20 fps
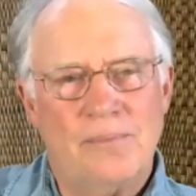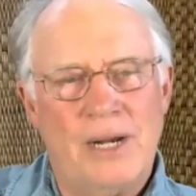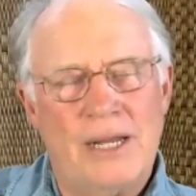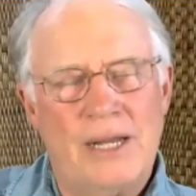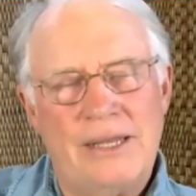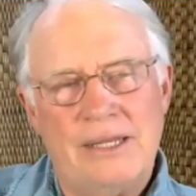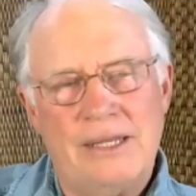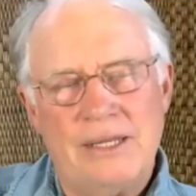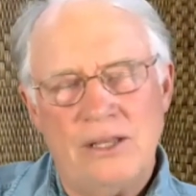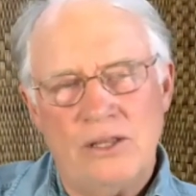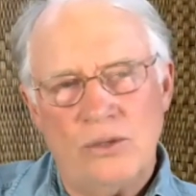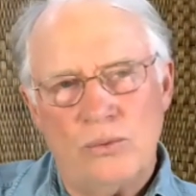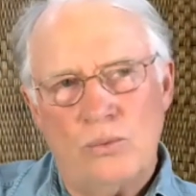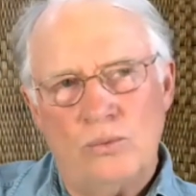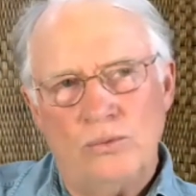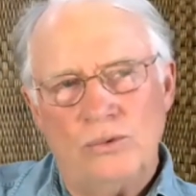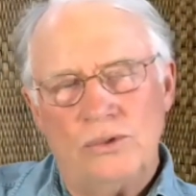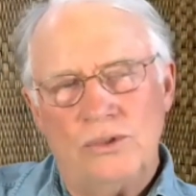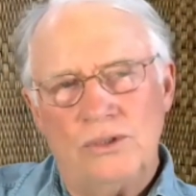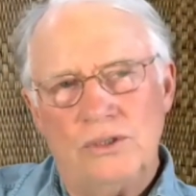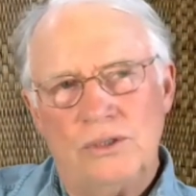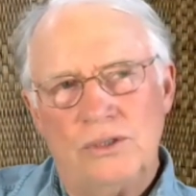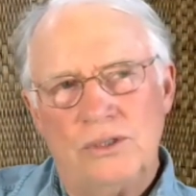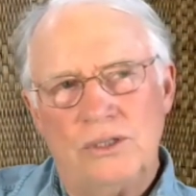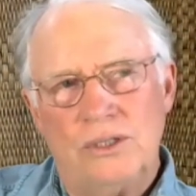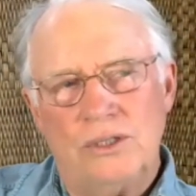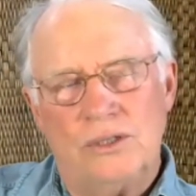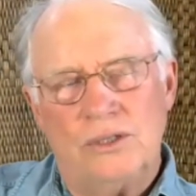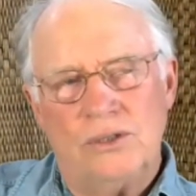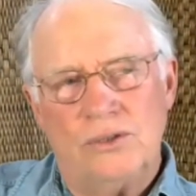but I think the
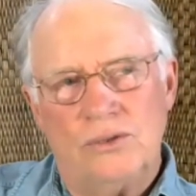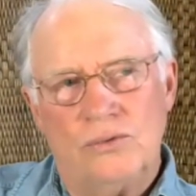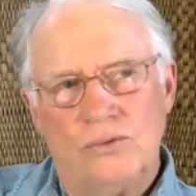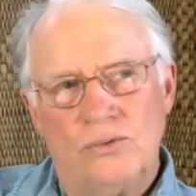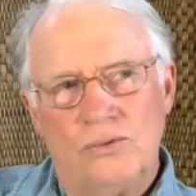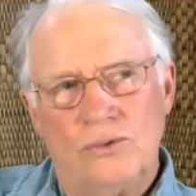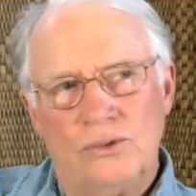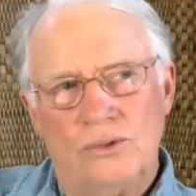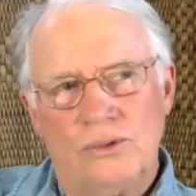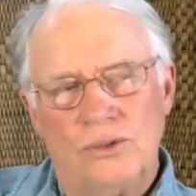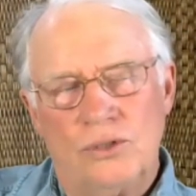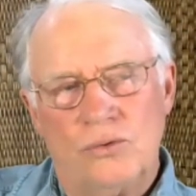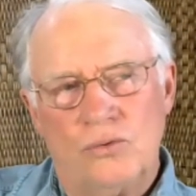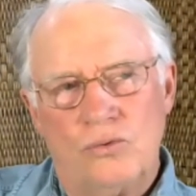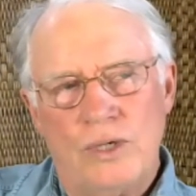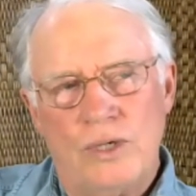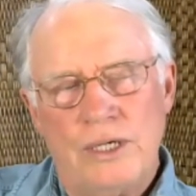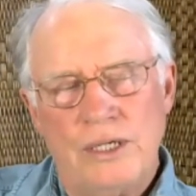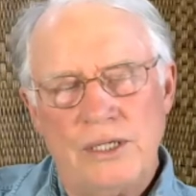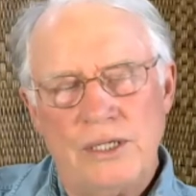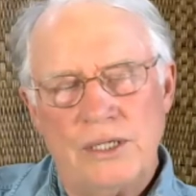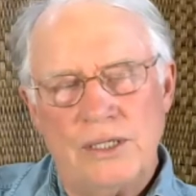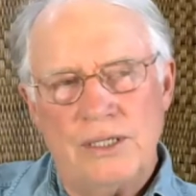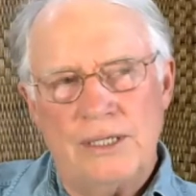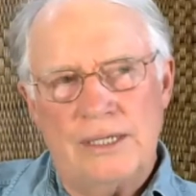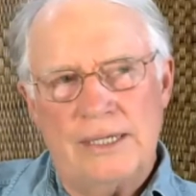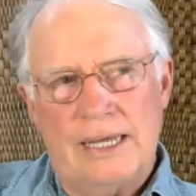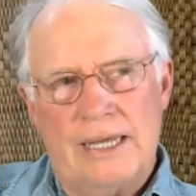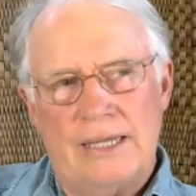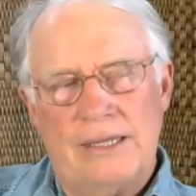the
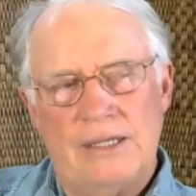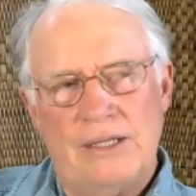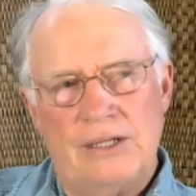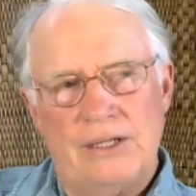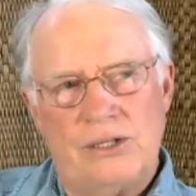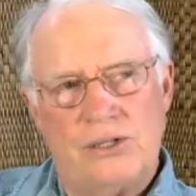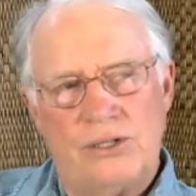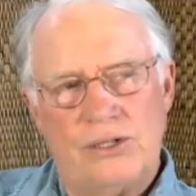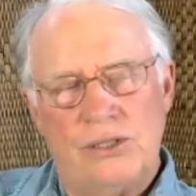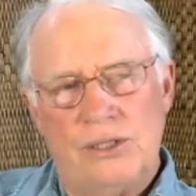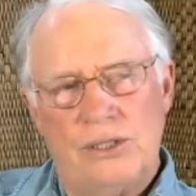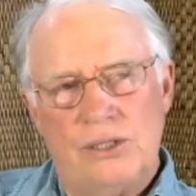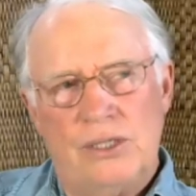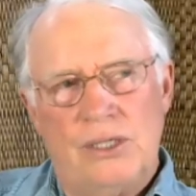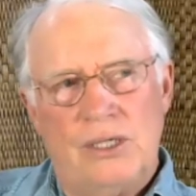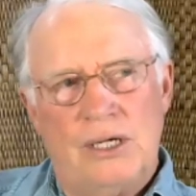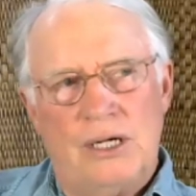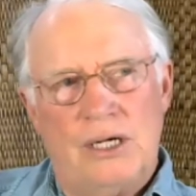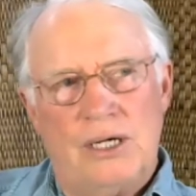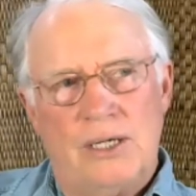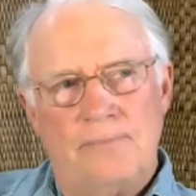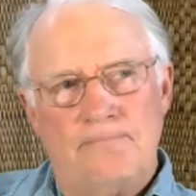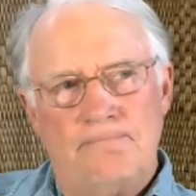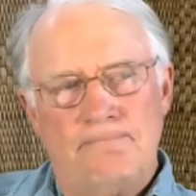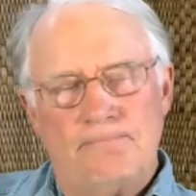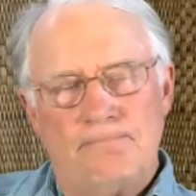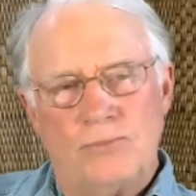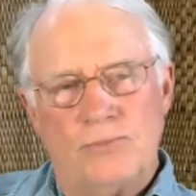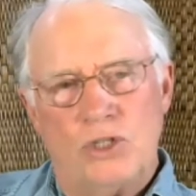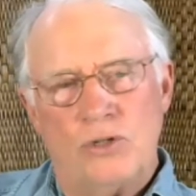reason that this
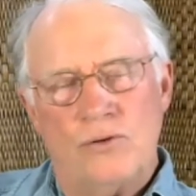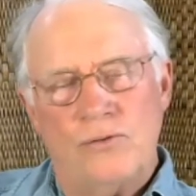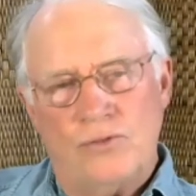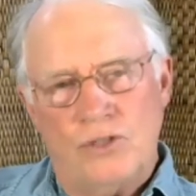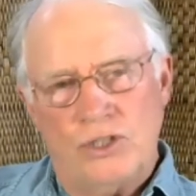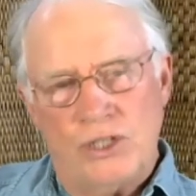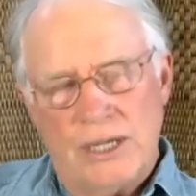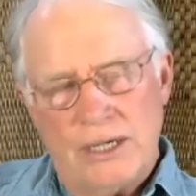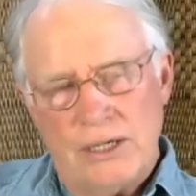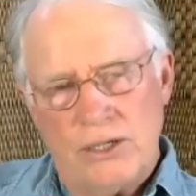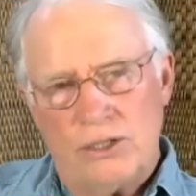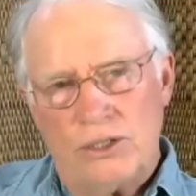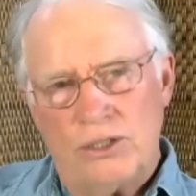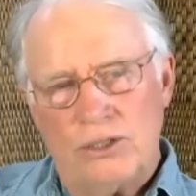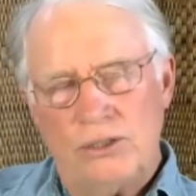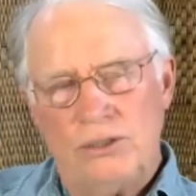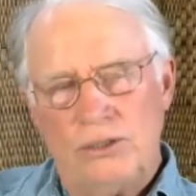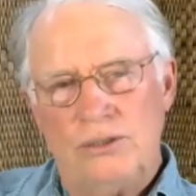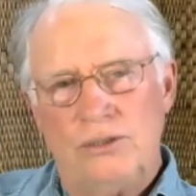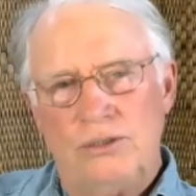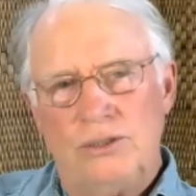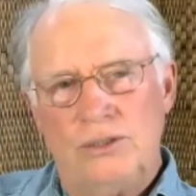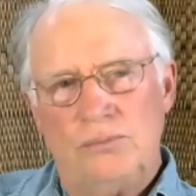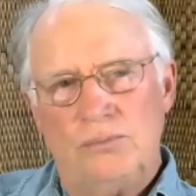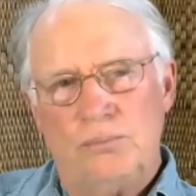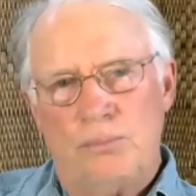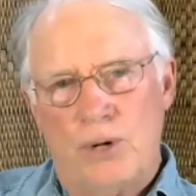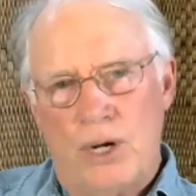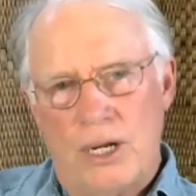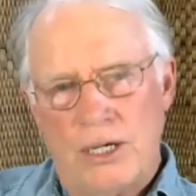sort of gentle
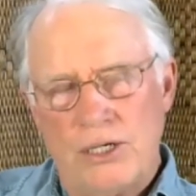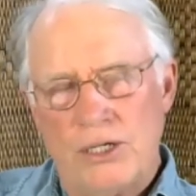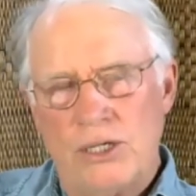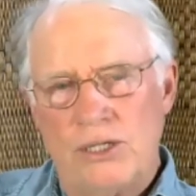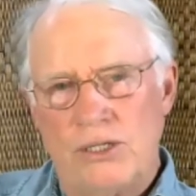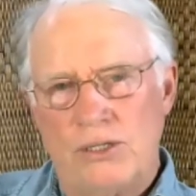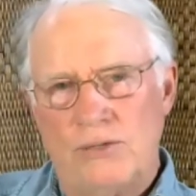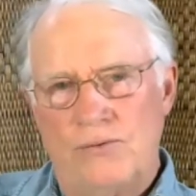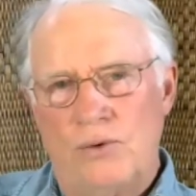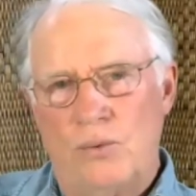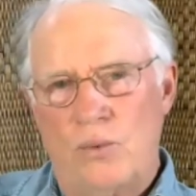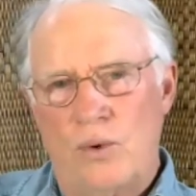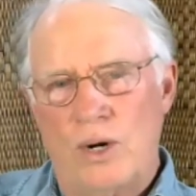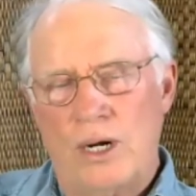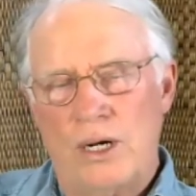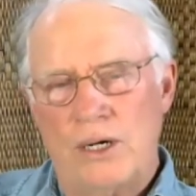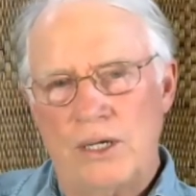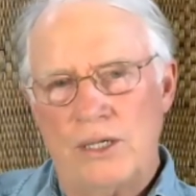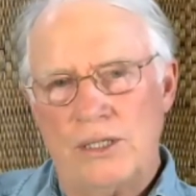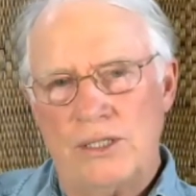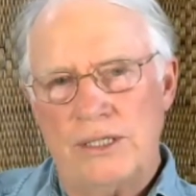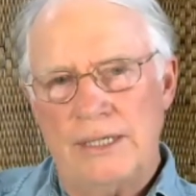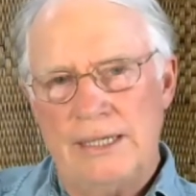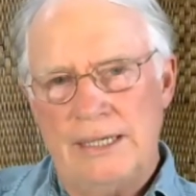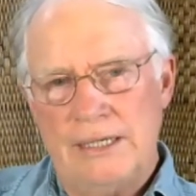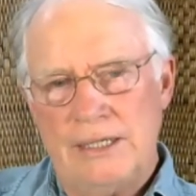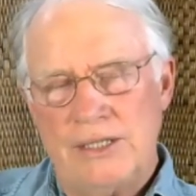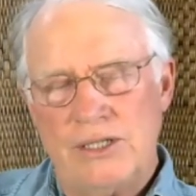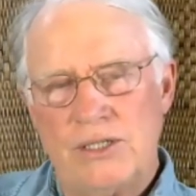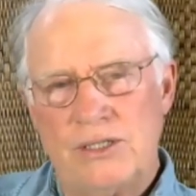presence of awareness
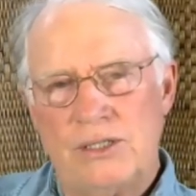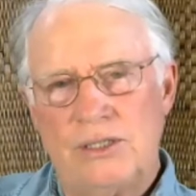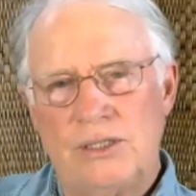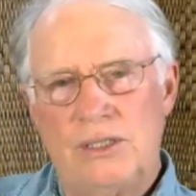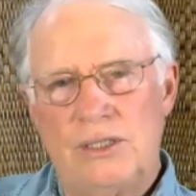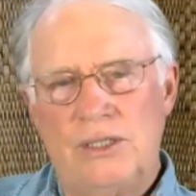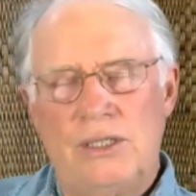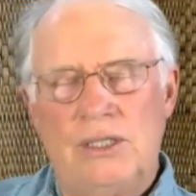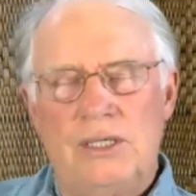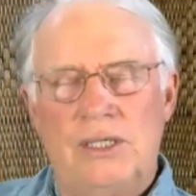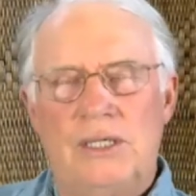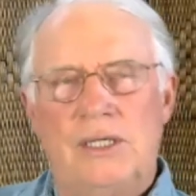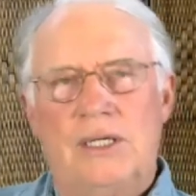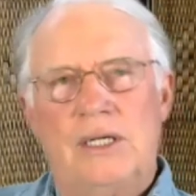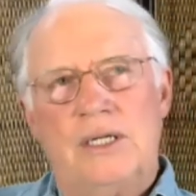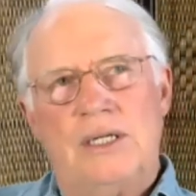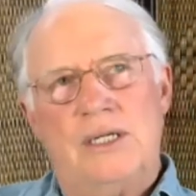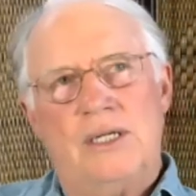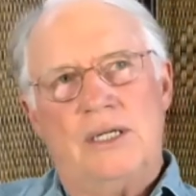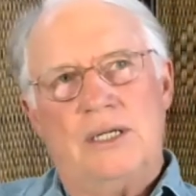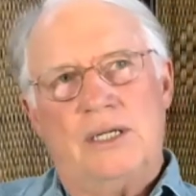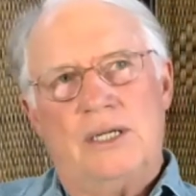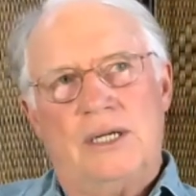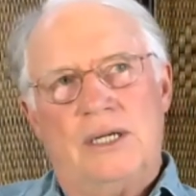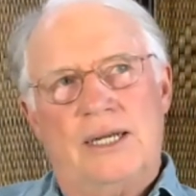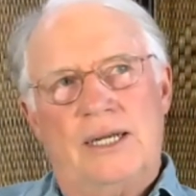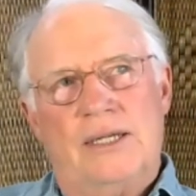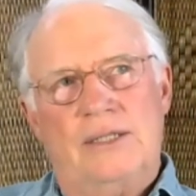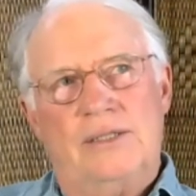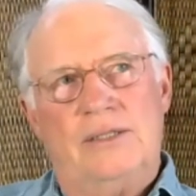is
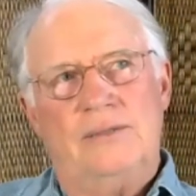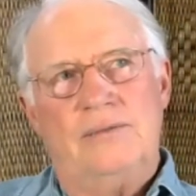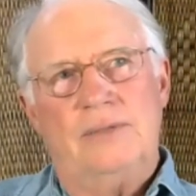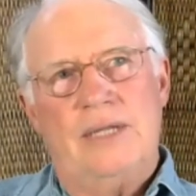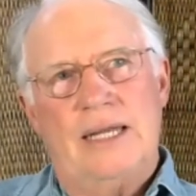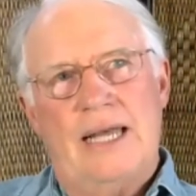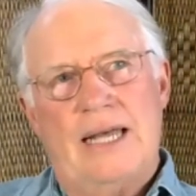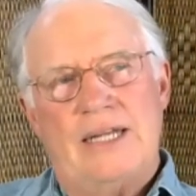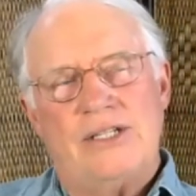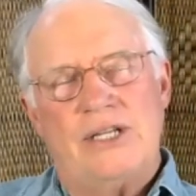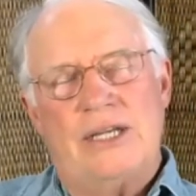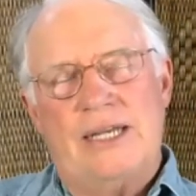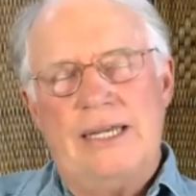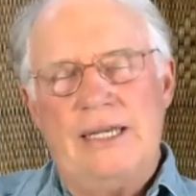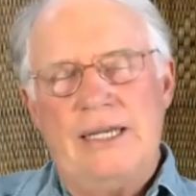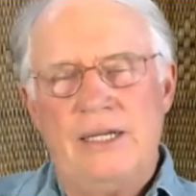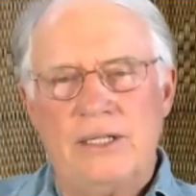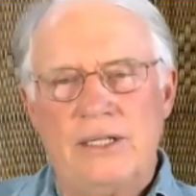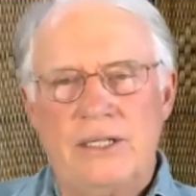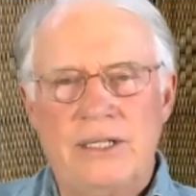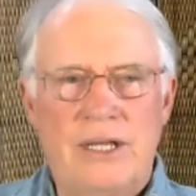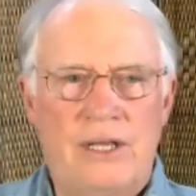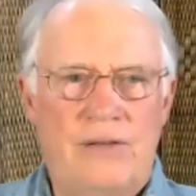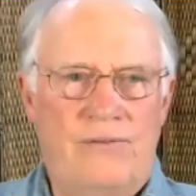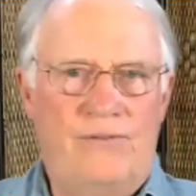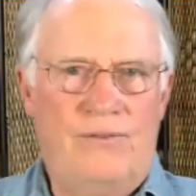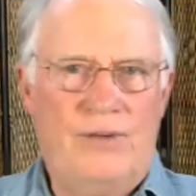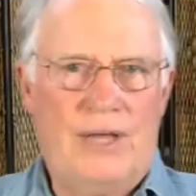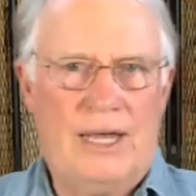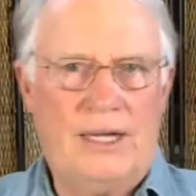uh, has a healing
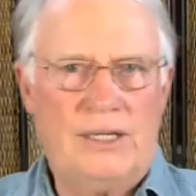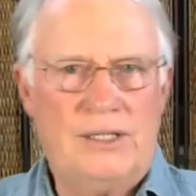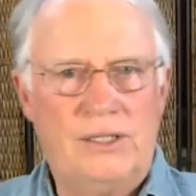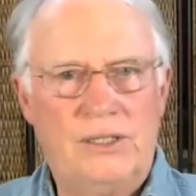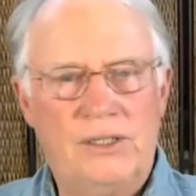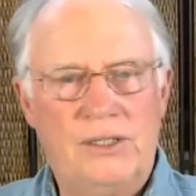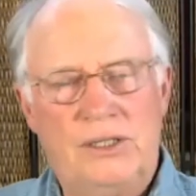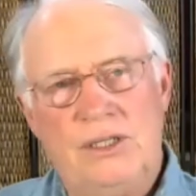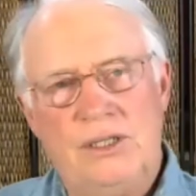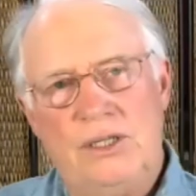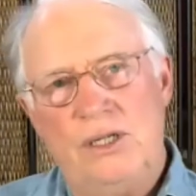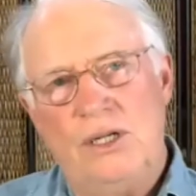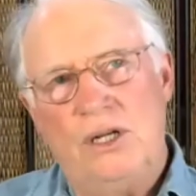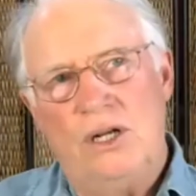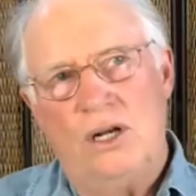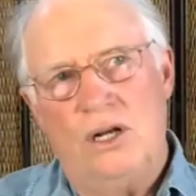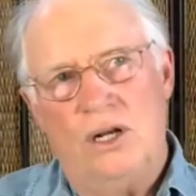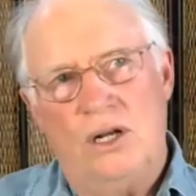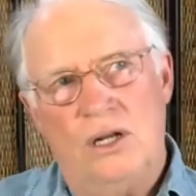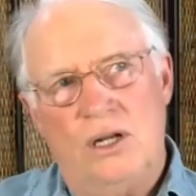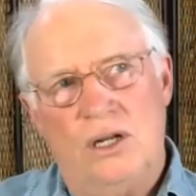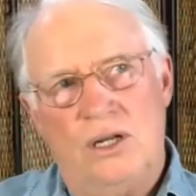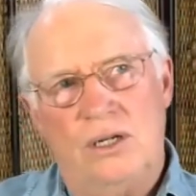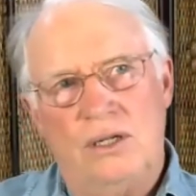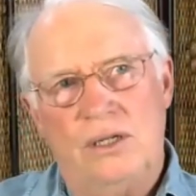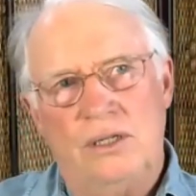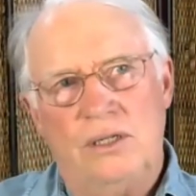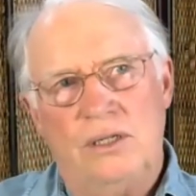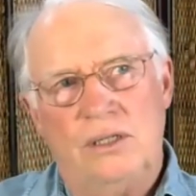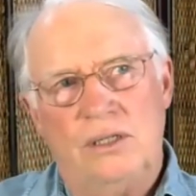effect
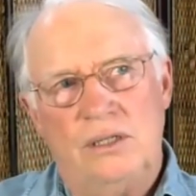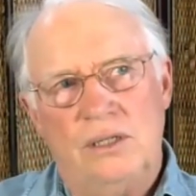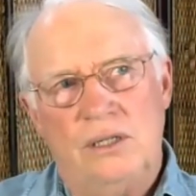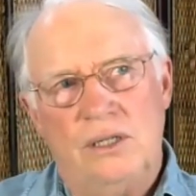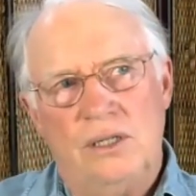on